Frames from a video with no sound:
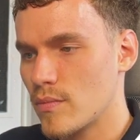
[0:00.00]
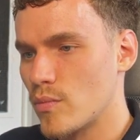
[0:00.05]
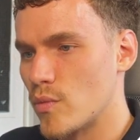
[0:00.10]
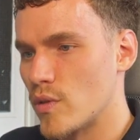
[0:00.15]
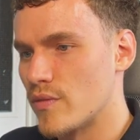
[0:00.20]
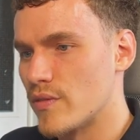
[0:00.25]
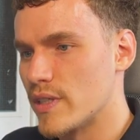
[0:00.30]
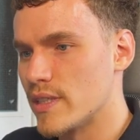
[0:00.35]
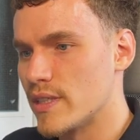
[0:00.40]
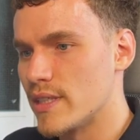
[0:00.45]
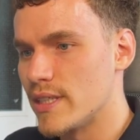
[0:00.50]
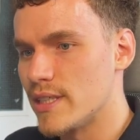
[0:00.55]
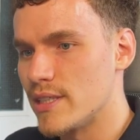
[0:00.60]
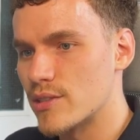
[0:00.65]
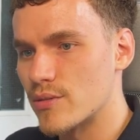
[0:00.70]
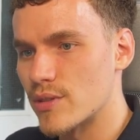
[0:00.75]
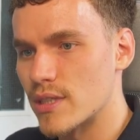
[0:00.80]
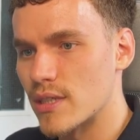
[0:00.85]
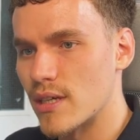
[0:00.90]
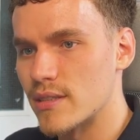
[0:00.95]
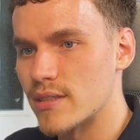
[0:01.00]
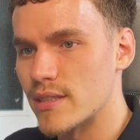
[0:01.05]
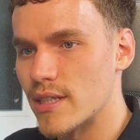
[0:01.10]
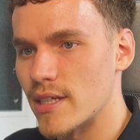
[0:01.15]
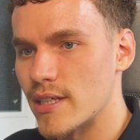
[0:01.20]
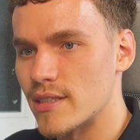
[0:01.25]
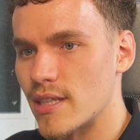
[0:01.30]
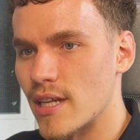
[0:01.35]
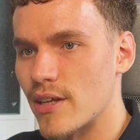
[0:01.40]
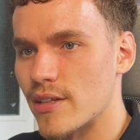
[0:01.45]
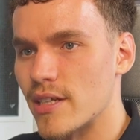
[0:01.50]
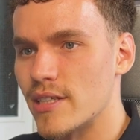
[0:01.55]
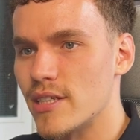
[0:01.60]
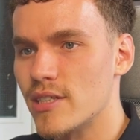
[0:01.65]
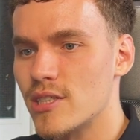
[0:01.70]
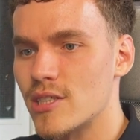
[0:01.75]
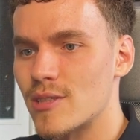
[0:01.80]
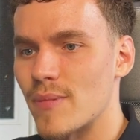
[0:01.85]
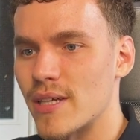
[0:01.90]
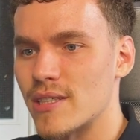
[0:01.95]
within these grid lines here. So now they
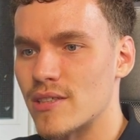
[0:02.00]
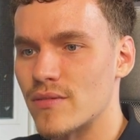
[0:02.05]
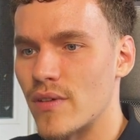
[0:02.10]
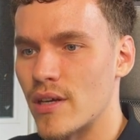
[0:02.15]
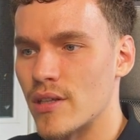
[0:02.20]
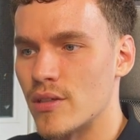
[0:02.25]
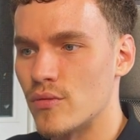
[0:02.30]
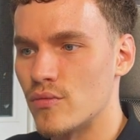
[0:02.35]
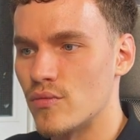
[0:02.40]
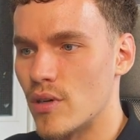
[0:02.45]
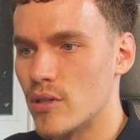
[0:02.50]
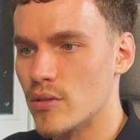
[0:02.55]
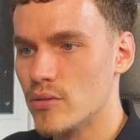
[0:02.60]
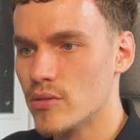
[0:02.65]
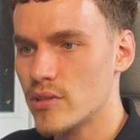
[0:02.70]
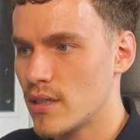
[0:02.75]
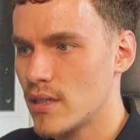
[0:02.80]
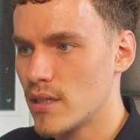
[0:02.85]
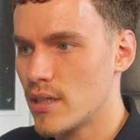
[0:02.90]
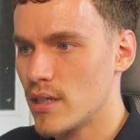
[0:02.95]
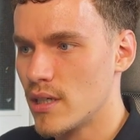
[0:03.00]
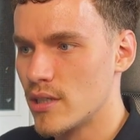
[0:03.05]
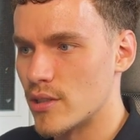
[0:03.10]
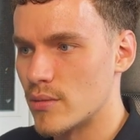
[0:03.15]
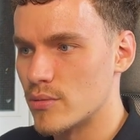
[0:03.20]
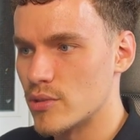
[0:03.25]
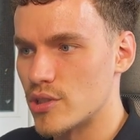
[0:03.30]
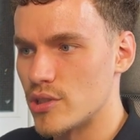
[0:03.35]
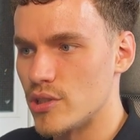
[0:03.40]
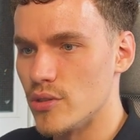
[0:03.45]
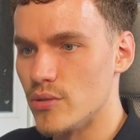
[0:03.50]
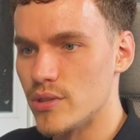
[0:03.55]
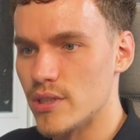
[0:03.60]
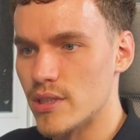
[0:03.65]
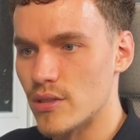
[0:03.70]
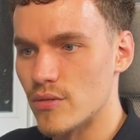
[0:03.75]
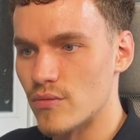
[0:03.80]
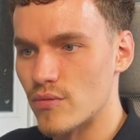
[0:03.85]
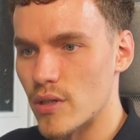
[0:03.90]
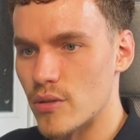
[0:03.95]
didn't specify the rows. So I'm just using
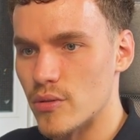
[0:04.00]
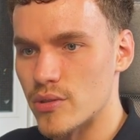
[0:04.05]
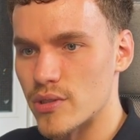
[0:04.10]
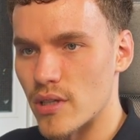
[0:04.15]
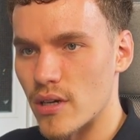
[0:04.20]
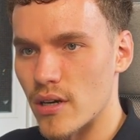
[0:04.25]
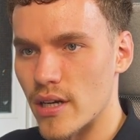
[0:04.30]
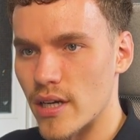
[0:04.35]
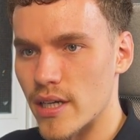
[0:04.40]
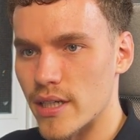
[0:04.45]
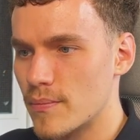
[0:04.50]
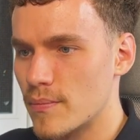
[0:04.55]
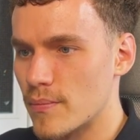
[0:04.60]
the rows that I